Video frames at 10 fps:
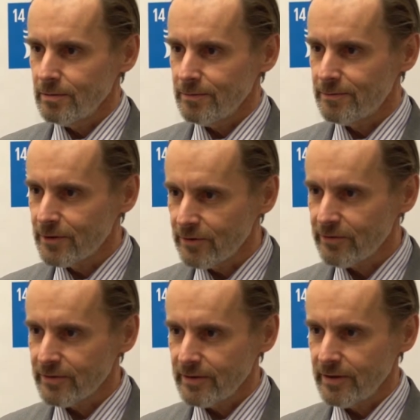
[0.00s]
first
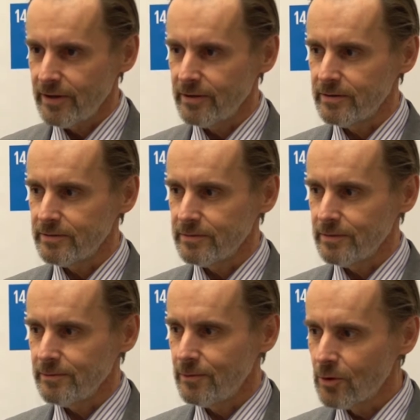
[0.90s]
and
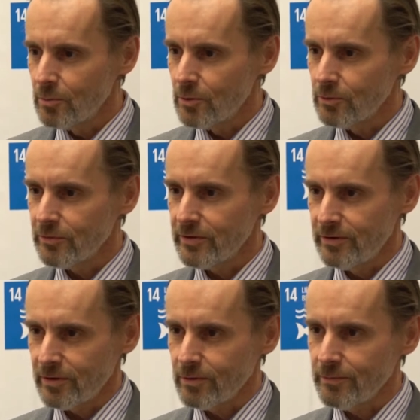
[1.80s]
foremost, is
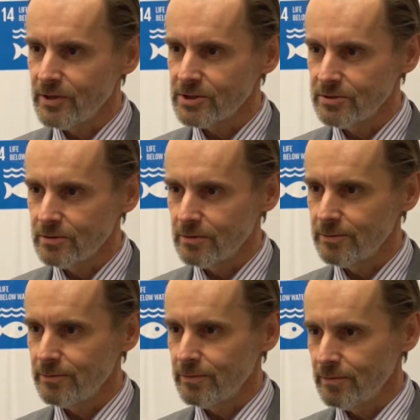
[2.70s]
a convention
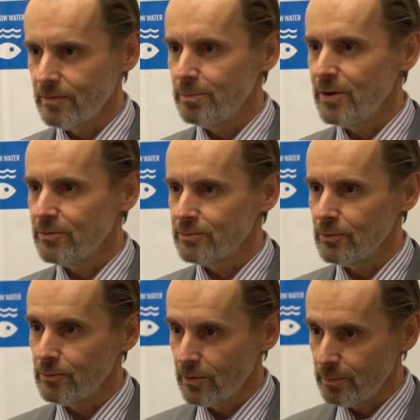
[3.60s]

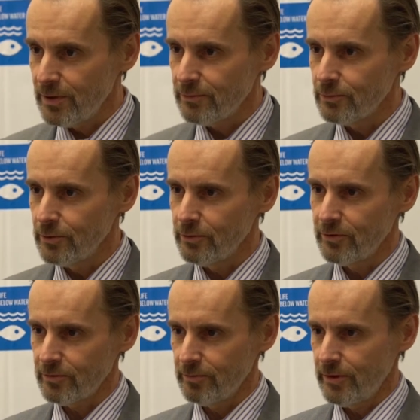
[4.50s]
for the peaceful
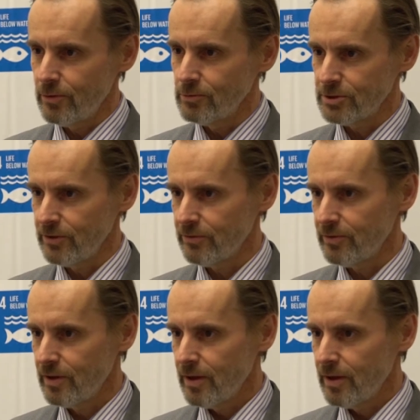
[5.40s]
uses of the oceans.